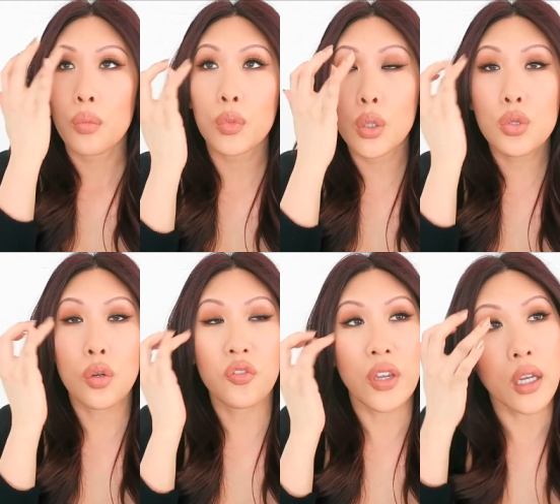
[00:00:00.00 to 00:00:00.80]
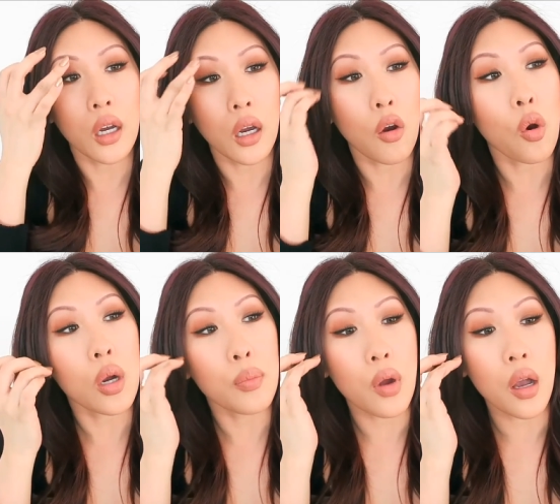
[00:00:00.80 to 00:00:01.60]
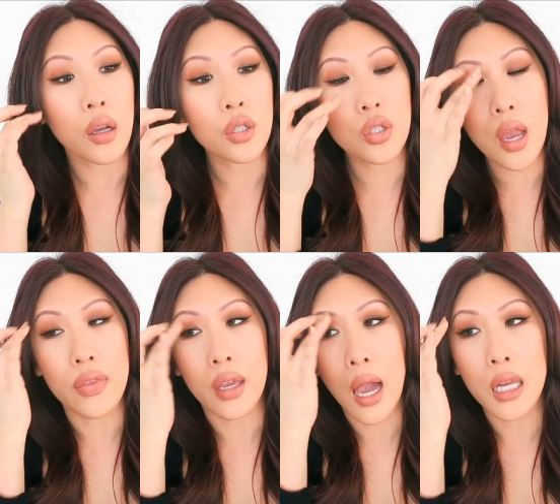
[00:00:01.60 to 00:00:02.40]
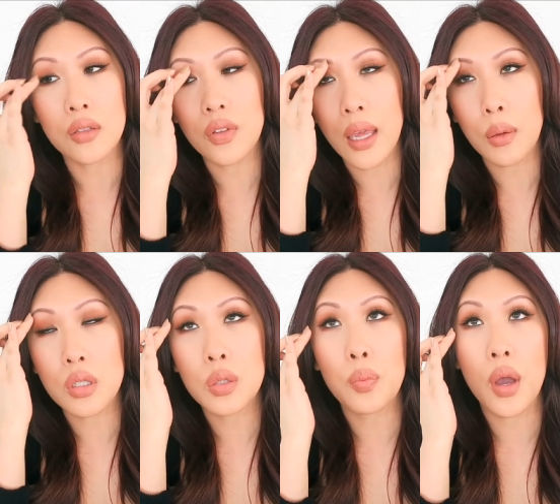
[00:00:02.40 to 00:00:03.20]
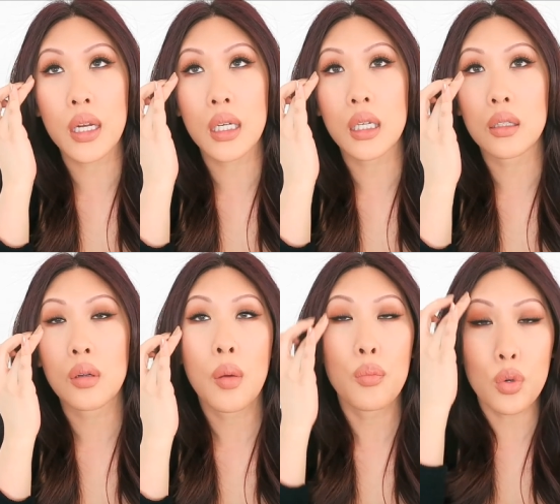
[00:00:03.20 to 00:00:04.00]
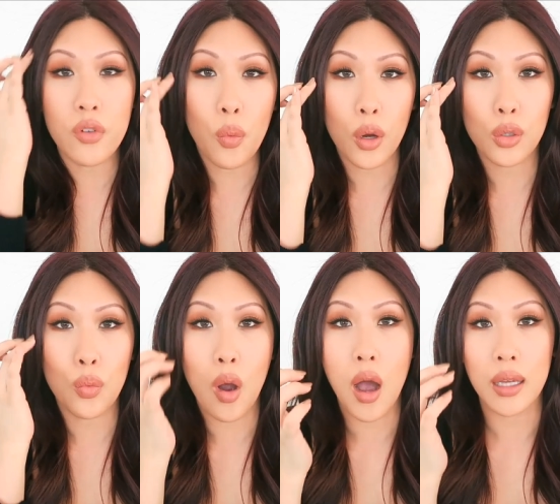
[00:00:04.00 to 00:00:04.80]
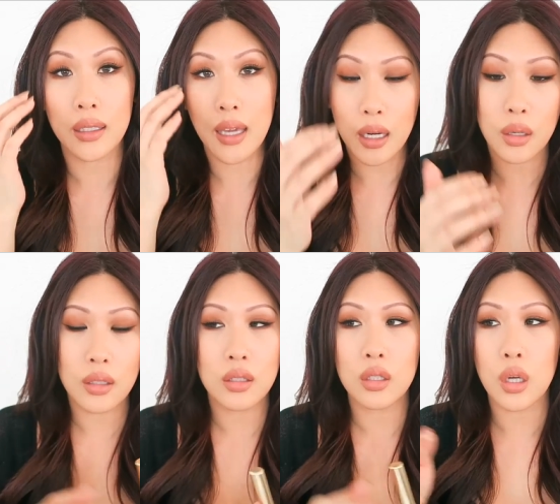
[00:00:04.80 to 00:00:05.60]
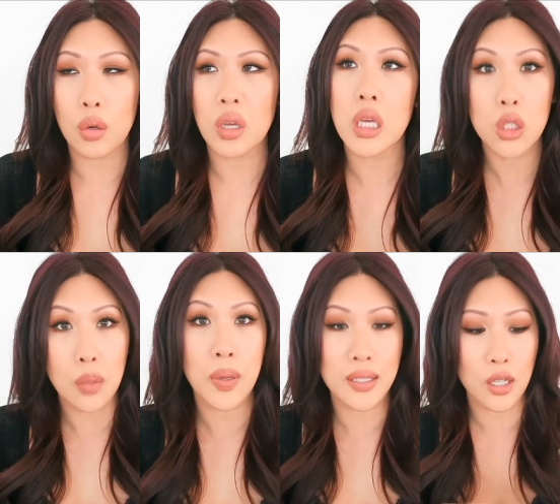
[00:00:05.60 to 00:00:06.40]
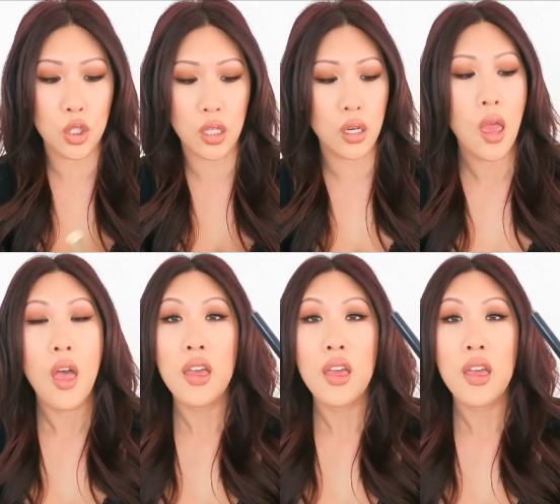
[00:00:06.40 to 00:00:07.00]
use your finger or a brush and then kind of like spread it, move it where you want, get it, you know, into position.